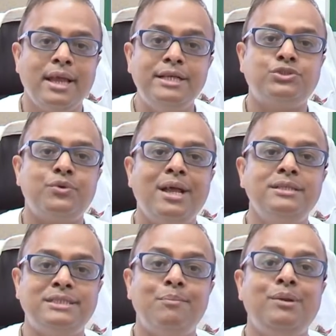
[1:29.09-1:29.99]

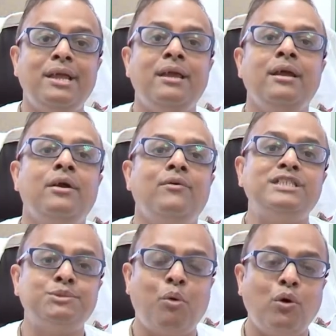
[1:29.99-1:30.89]
Israel simply
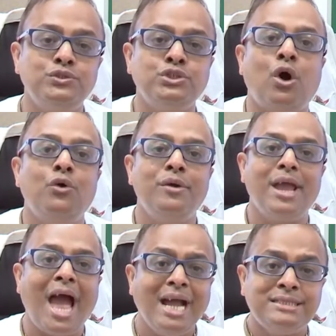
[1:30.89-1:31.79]
responds or
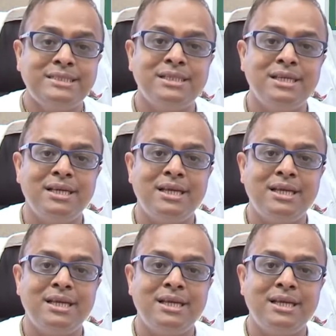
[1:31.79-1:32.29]
reacts